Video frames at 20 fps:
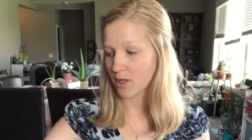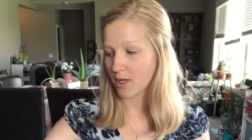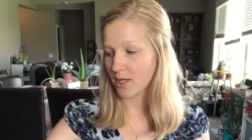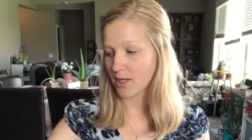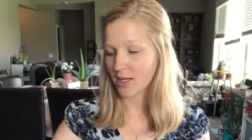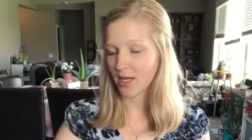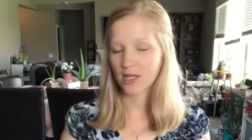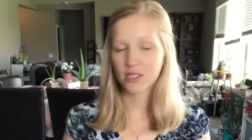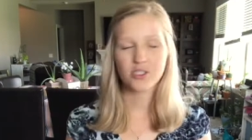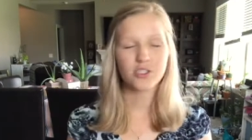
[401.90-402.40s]
It
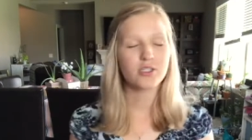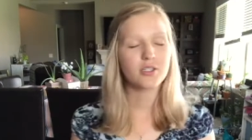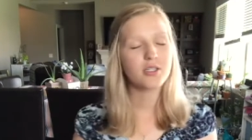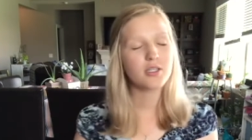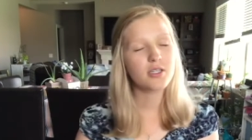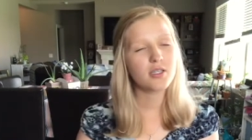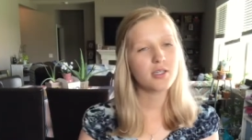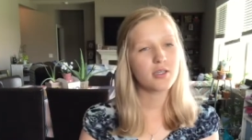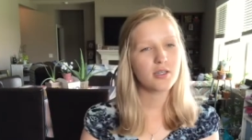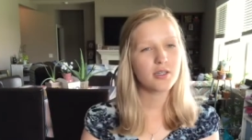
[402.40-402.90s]

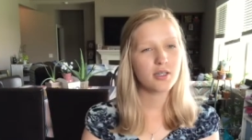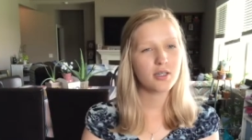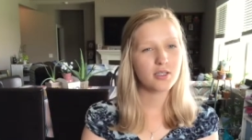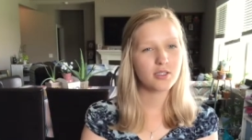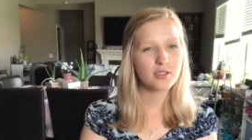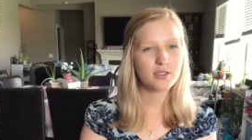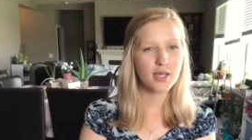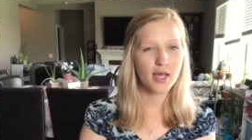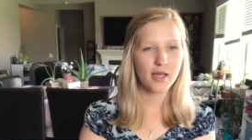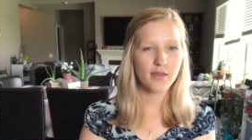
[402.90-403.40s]
actually
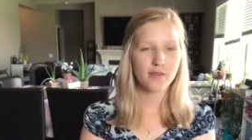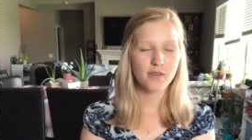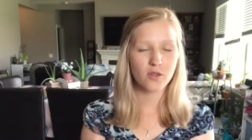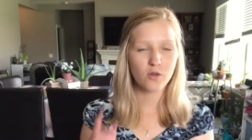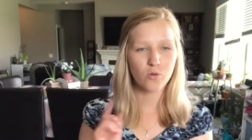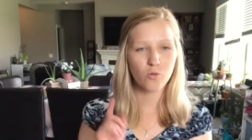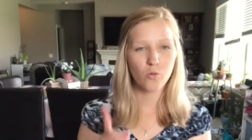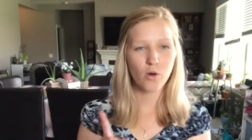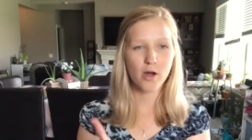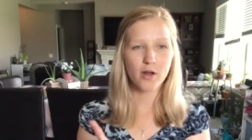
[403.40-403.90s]
is at
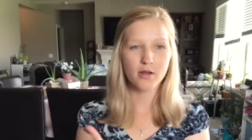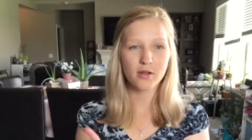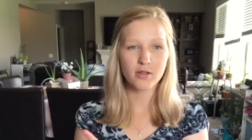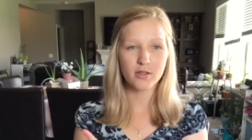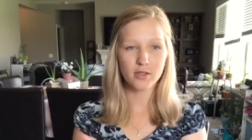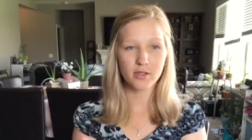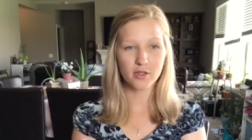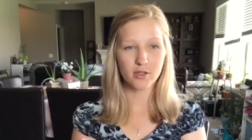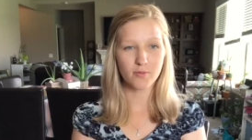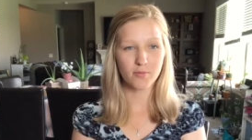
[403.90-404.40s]
the one
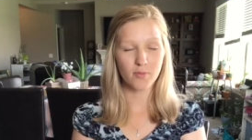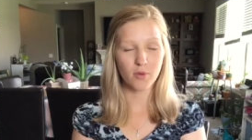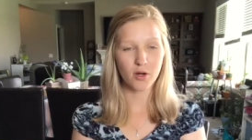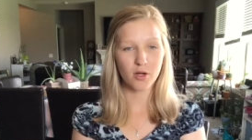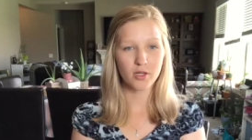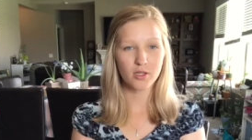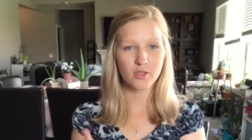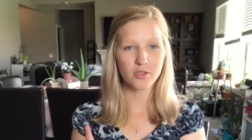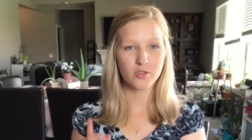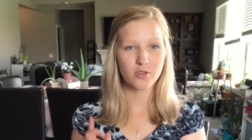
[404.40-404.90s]
year
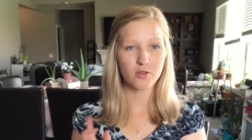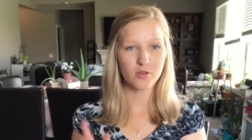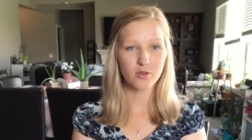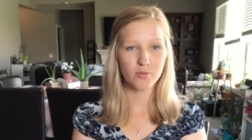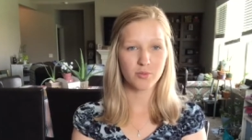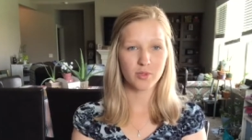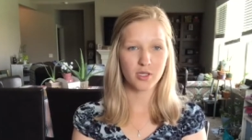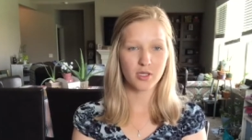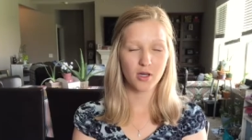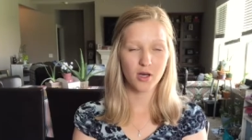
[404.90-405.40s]
mark, so it'll
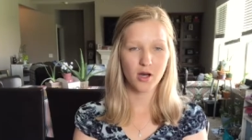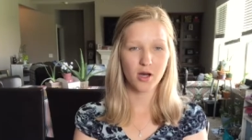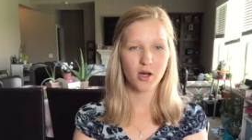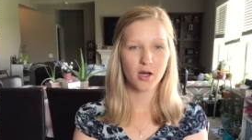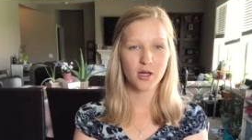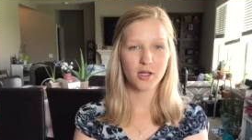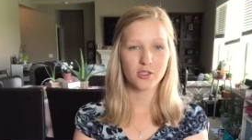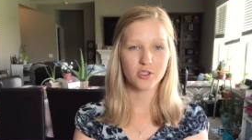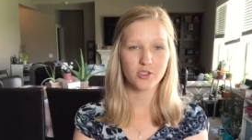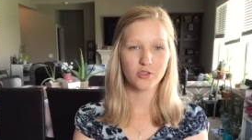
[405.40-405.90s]
be
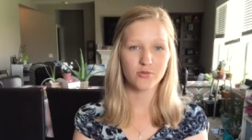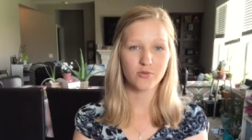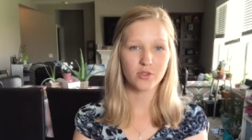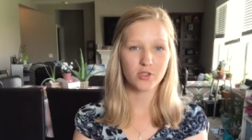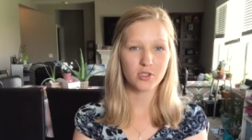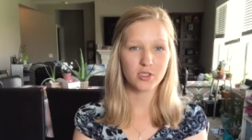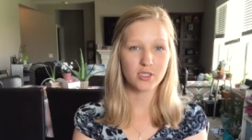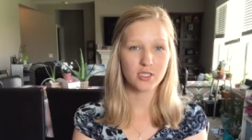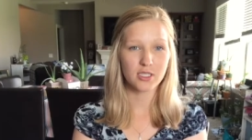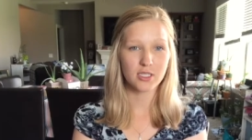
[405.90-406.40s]
on June
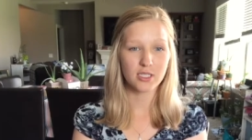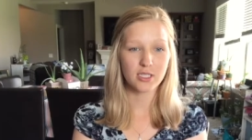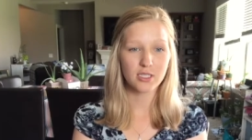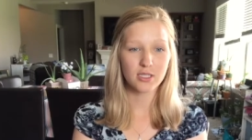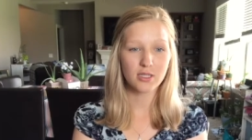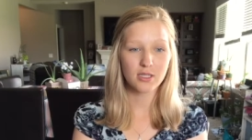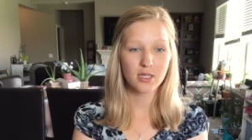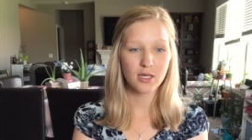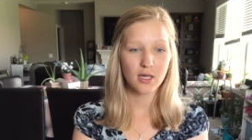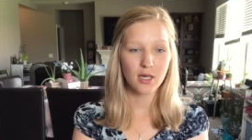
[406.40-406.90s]

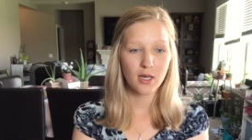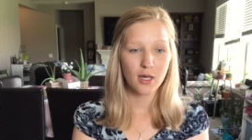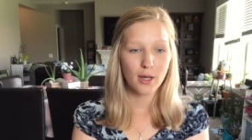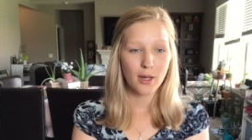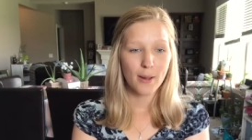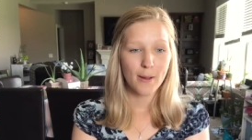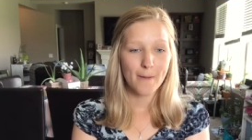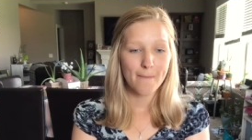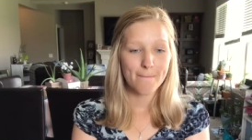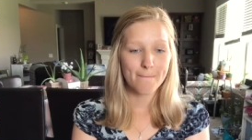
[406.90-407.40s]
13th.
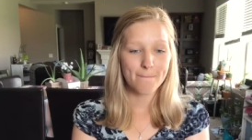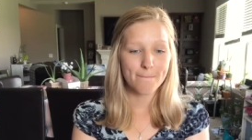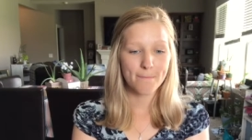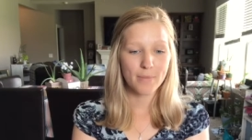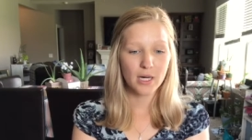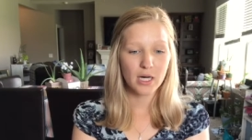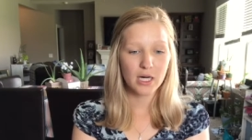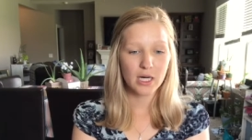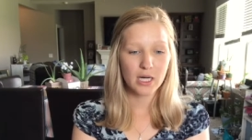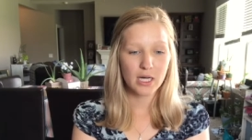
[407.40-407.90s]

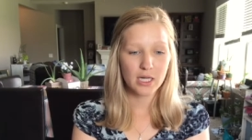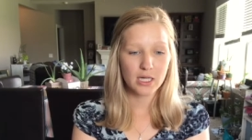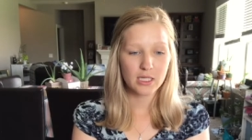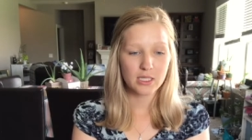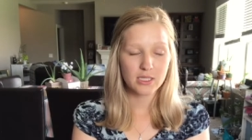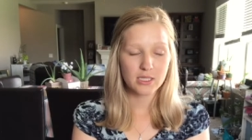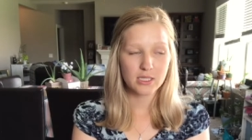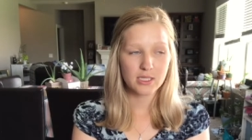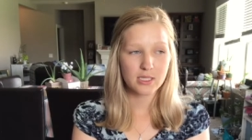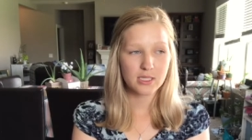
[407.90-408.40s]
But,
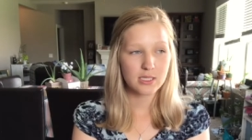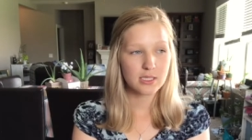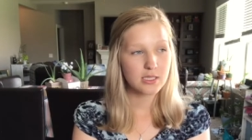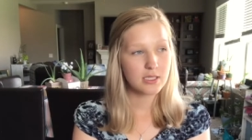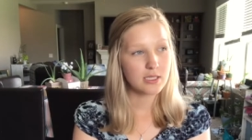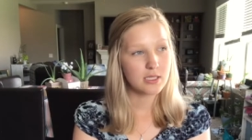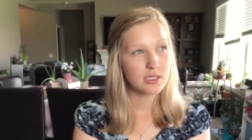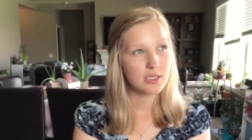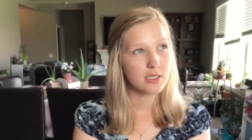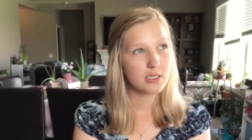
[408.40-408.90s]

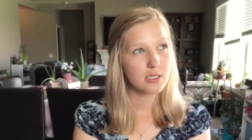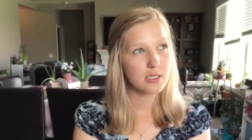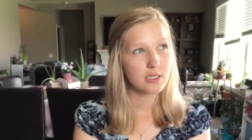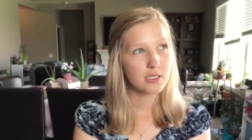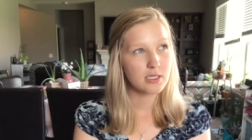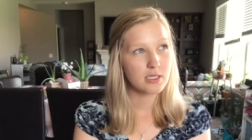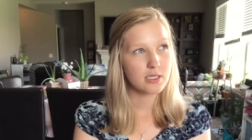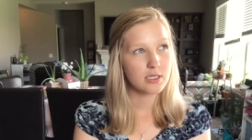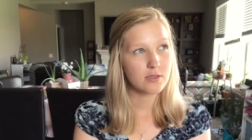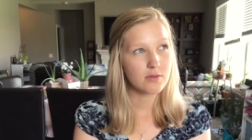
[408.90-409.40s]

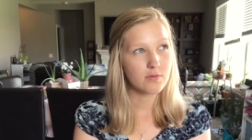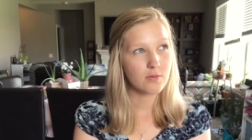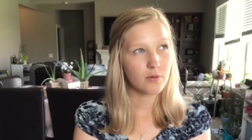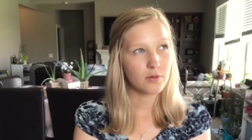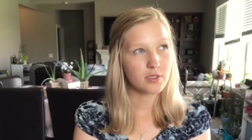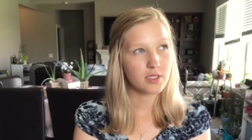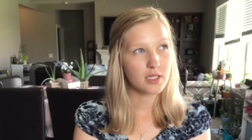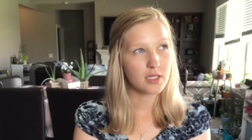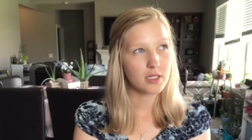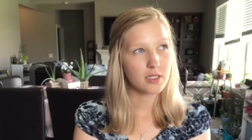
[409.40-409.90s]
what
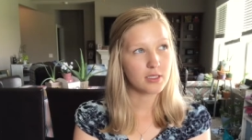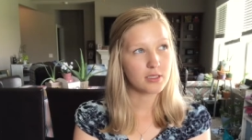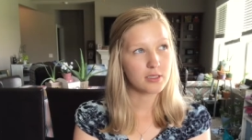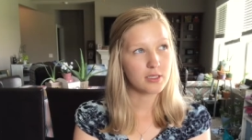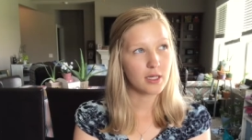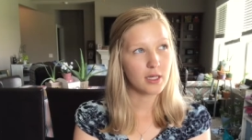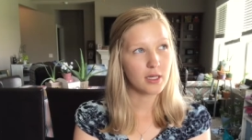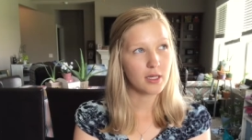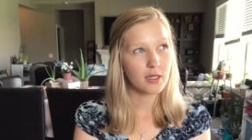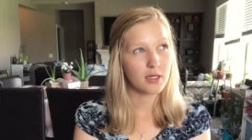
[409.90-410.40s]
was I gonna
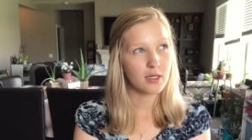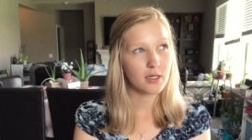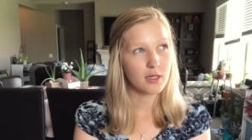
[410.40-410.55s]
say?